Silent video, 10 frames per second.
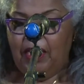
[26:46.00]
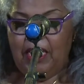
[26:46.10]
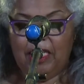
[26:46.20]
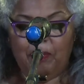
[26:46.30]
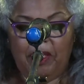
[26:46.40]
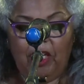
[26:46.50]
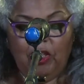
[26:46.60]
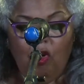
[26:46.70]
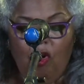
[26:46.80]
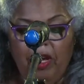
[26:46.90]
He has been a
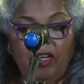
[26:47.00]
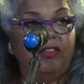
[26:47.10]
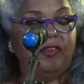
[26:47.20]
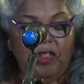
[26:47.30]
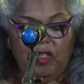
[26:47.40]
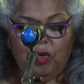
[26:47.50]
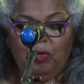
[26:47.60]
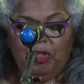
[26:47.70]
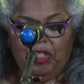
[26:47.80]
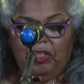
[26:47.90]
loyal foot
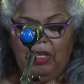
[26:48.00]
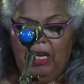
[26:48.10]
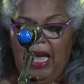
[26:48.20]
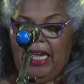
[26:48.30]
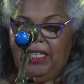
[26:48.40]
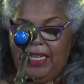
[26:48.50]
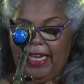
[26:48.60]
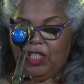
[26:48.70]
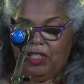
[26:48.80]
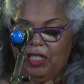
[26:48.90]
soldier at
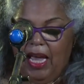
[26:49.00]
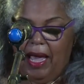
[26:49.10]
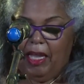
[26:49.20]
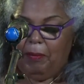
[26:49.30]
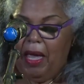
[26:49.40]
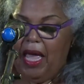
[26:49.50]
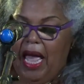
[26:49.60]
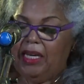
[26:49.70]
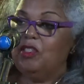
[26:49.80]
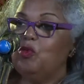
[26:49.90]
election time
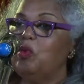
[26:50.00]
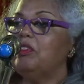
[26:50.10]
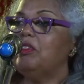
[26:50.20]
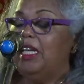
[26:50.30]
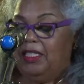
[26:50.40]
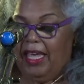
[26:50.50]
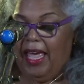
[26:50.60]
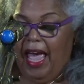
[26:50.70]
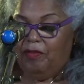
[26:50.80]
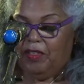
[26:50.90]
and has worked as a
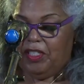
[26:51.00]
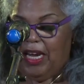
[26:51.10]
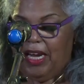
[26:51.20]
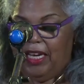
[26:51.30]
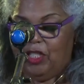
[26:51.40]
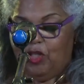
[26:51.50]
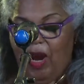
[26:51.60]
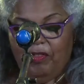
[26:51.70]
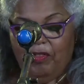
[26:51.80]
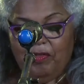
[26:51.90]
canvasser and
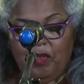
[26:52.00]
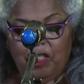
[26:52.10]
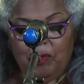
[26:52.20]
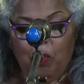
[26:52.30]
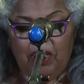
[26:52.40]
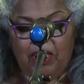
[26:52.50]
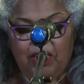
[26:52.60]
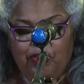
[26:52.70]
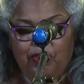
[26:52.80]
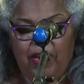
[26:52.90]
driver for his polling
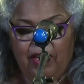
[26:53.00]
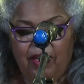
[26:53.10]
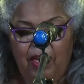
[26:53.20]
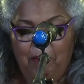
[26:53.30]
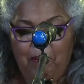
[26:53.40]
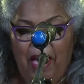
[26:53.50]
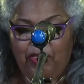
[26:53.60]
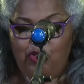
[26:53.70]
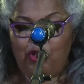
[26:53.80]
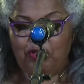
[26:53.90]
district.
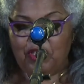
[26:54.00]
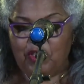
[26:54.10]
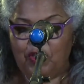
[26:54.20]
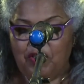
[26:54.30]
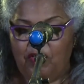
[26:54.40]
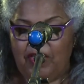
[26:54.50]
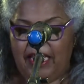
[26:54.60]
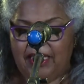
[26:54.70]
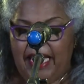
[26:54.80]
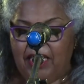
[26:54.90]
Matthew now serves on the
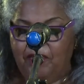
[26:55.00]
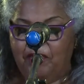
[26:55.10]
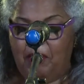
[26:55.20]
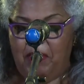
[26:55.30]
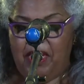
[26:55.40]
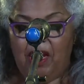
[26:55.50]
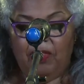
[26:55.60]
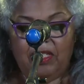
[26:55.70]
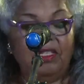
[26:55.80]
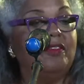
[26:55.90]
executive committee of
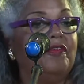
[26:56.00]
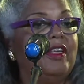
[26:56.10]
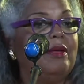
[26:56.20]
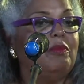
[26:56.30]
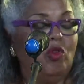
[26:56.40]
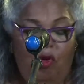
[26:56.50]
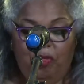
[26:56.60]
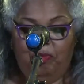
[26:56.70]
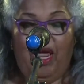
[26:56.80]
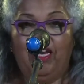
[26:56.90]
the St. Philip
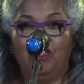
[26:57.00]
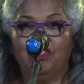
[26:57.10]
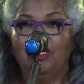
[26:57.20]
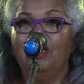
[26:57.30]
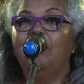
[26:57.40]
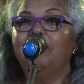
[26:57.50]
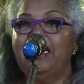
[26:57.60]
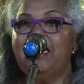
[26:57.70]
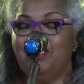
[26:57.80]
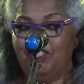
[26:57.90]
North branch.
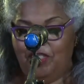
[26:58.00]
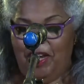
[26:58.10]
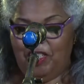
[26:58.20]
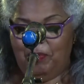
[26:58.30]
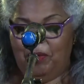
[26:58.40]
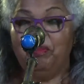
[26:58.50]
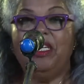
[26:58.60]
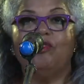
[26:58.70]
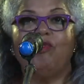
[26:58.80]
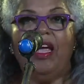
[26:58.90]
Ladies and gentlemen,
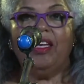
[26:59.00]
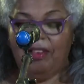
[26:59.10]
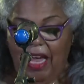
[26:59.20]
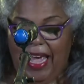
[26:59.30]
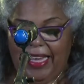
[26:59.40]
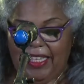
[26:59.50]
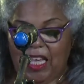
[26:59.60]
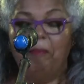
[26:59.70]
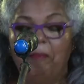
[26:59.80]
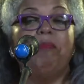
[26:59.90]
please recognize
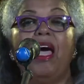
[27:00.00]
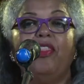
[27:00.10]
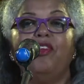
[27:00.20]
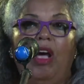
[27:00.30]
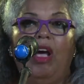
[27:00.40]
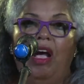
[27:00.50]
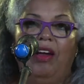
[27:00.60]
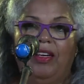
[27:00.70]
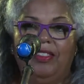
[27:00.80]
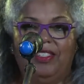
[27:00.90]
Matthew
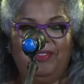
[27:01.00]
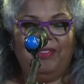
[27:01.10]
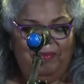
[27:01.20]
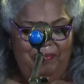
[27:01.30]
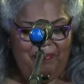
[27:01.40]
Garnes.